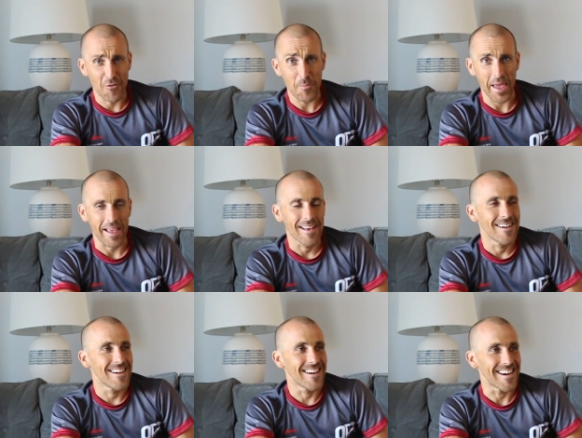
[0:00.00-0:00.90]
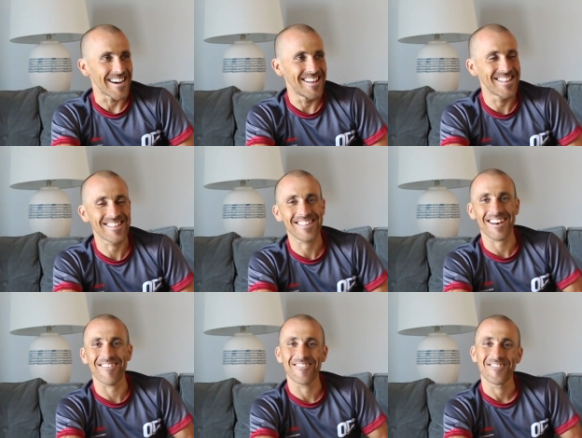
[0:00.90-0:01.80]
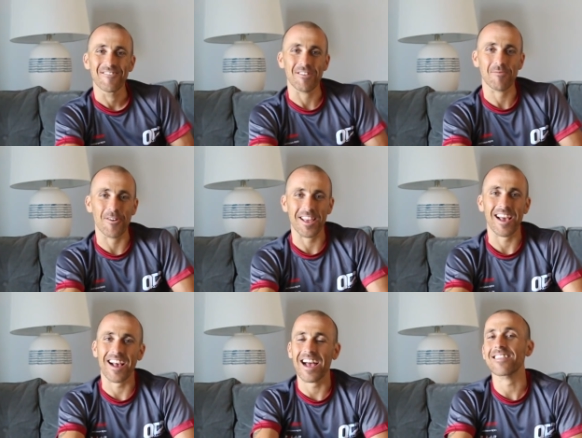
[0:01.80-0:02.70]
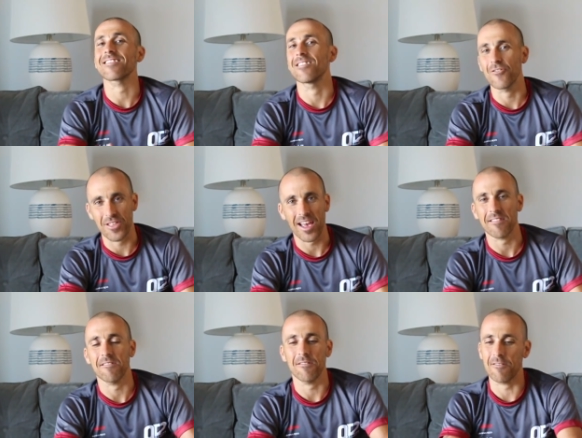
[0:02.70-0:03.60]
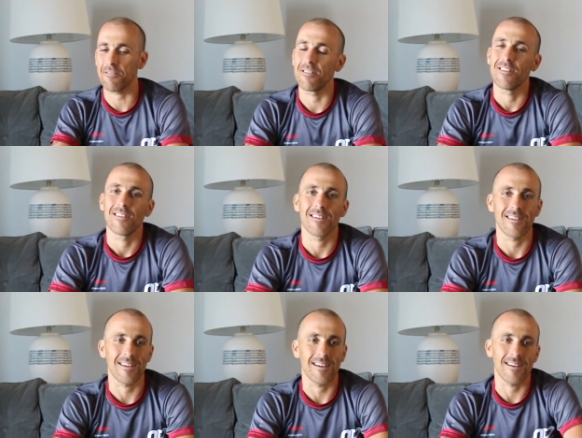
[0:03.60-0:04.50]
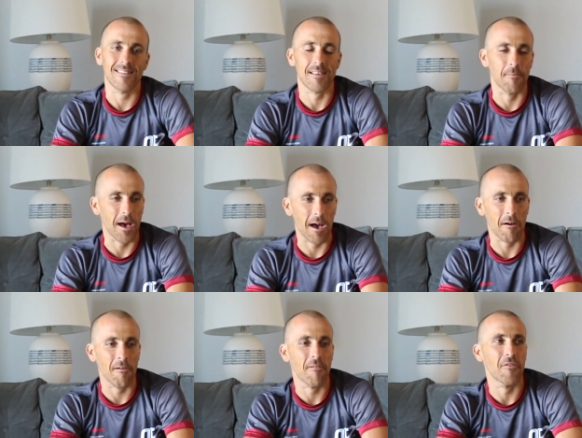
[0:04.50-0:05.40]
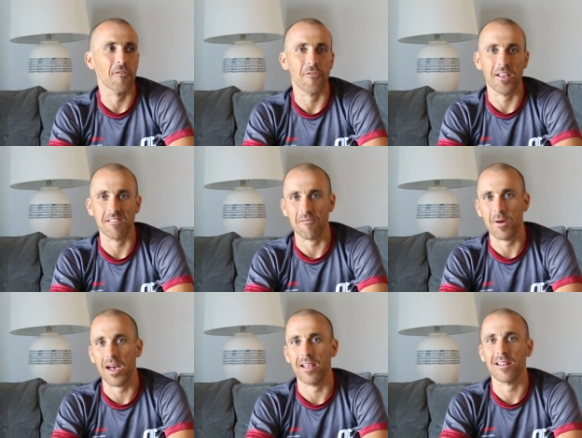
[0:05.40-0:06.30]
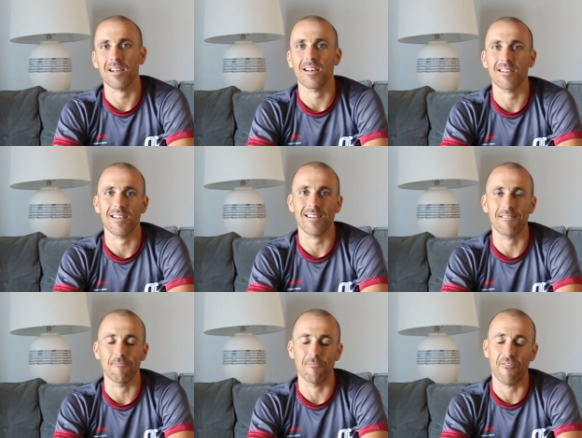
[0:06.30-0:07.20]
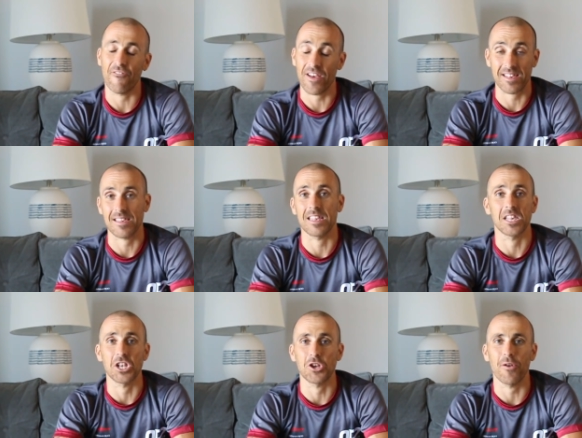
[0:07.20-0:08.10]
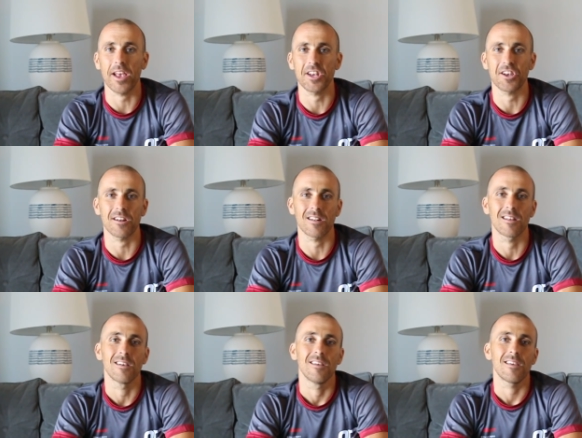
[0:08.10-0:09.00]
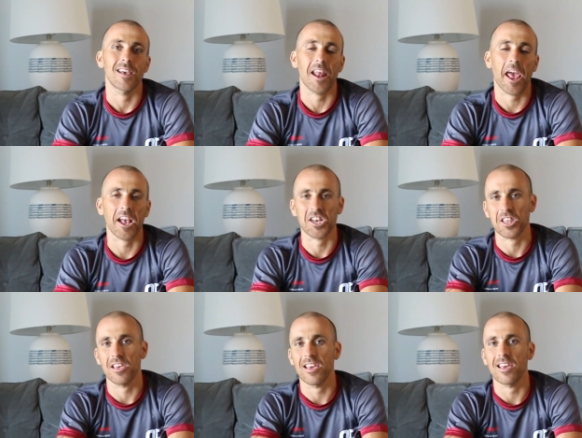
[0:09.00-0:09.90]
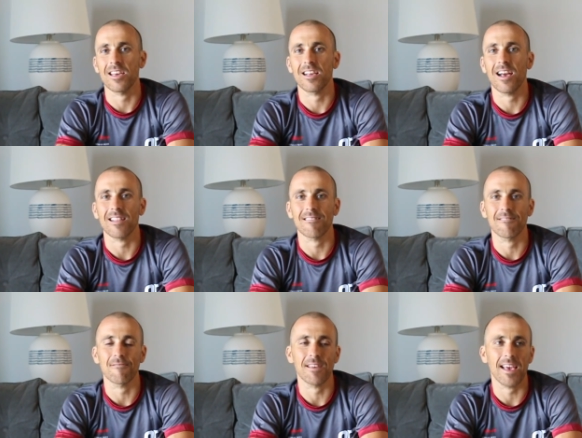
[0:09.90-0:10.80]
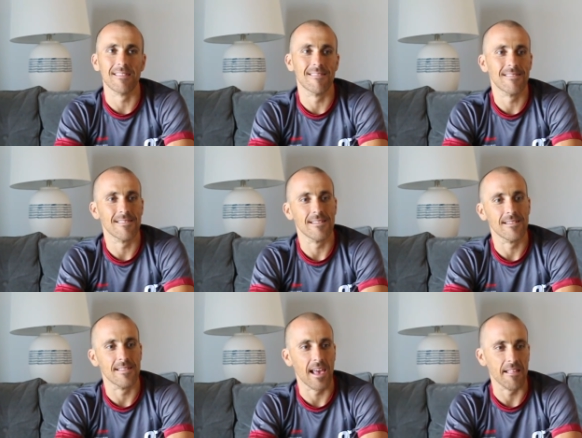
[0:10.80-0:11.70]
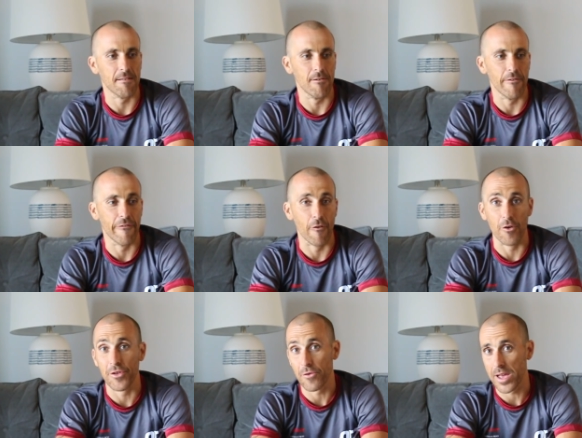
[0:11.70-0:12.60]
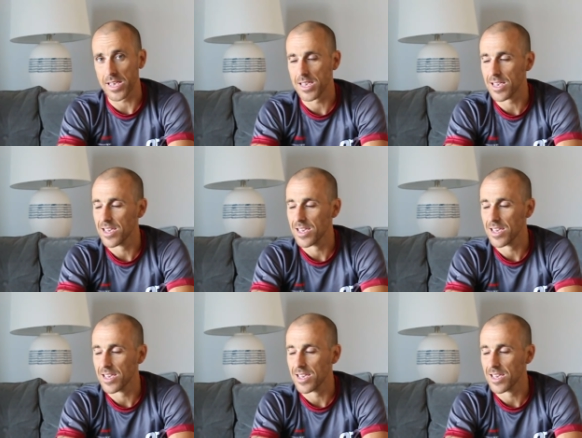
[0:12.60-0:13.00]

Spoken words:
For me. So race morning I got no Di2. Somehow a few friends of mine fixed the situation, and I actually got to get Di2 for the race,